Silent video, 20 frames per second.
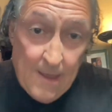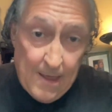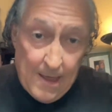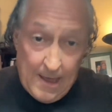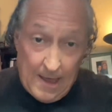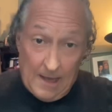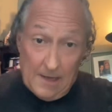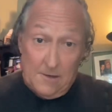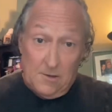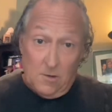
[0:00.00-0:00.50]

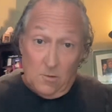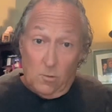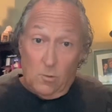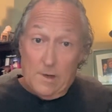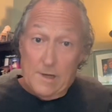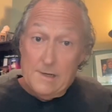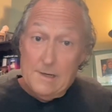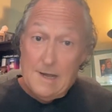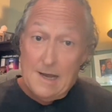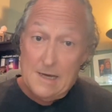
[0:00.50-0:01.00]
And
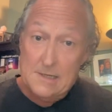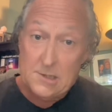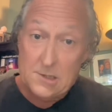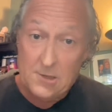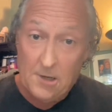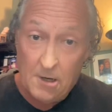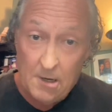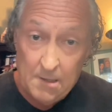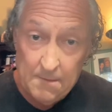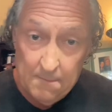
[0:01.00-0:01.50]
when I
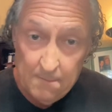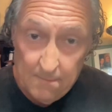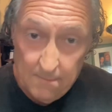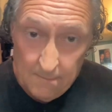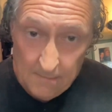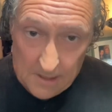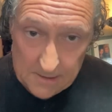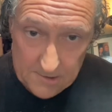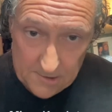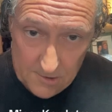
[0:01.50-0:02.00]
start
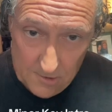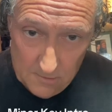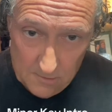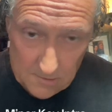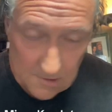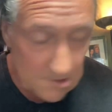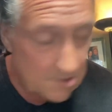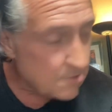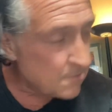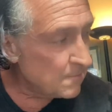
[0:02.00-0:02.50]
my
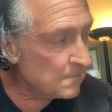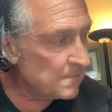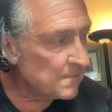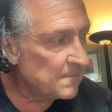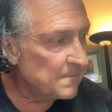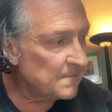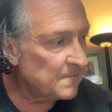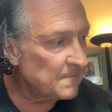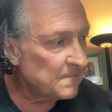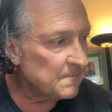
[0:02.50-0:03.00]
students
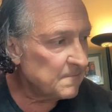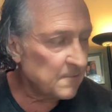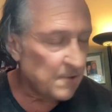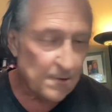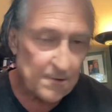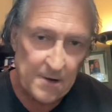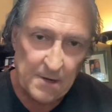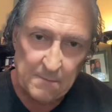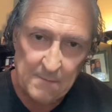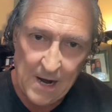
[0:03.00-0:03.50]

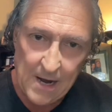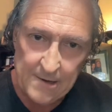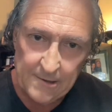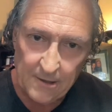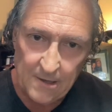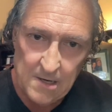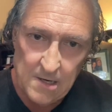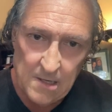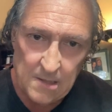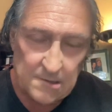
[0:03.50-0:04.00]
learning minor
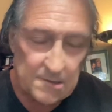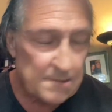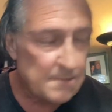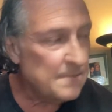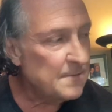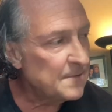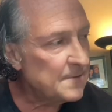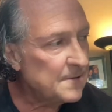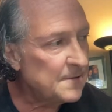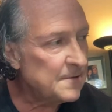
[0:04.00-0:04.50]
keys,
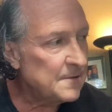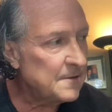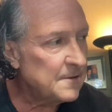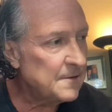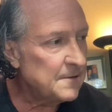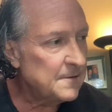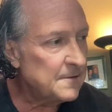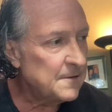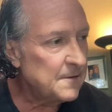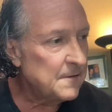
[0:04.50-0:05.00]

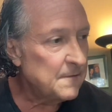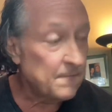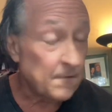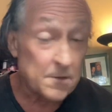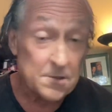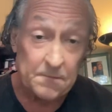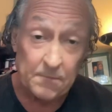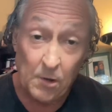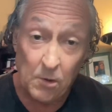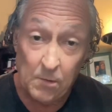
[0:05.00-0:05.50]

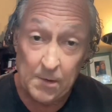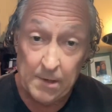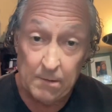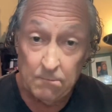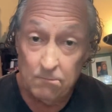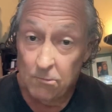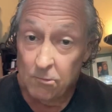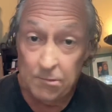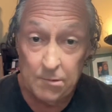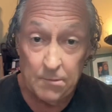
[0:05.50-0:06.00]
first of all,
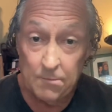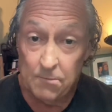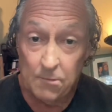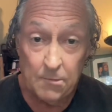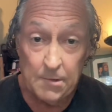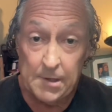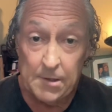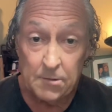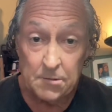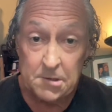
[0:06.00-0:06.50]

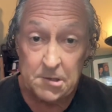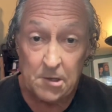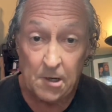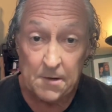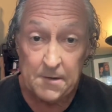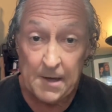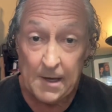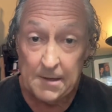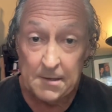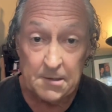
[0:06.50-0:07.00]
we don't
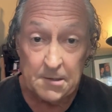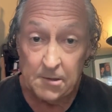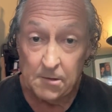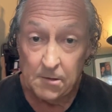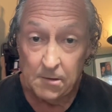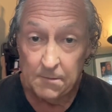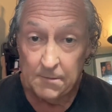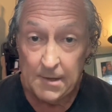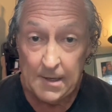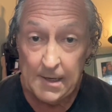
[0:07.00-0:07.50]
start that
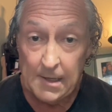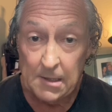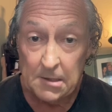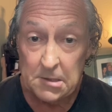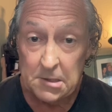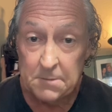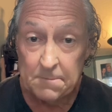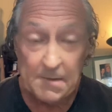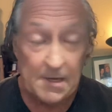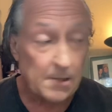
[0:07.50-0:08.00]
until they can
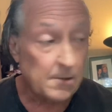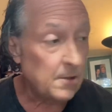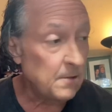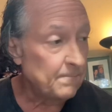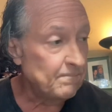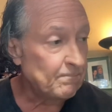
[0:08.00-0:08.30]
spell